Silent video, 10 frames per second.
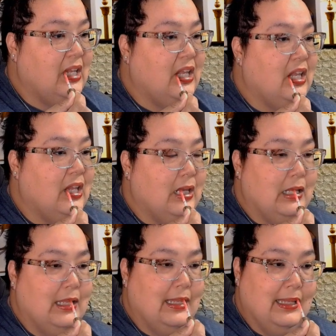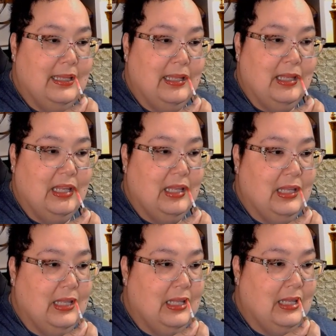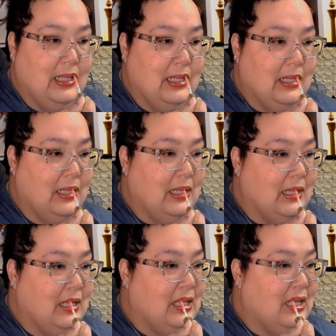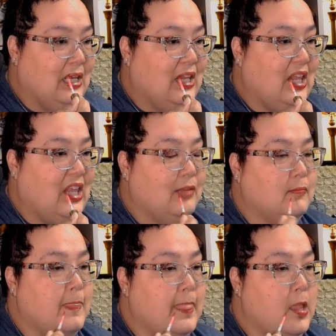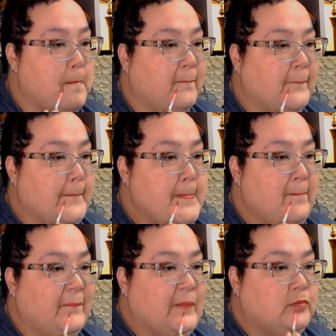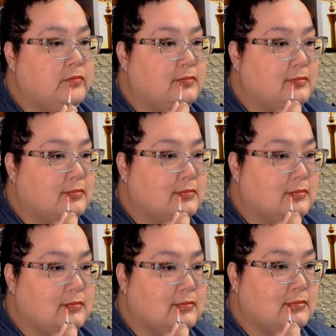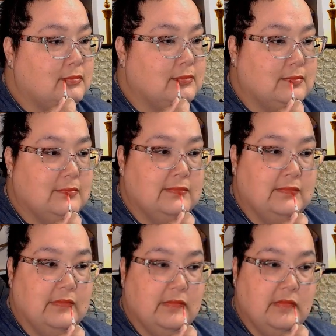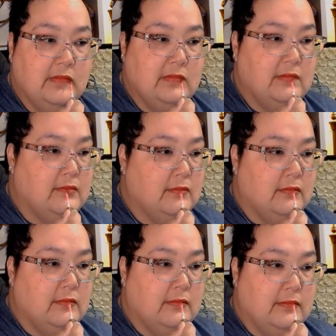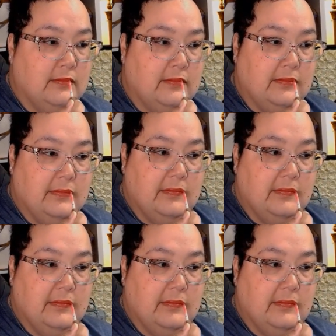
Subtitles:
(no one is talking)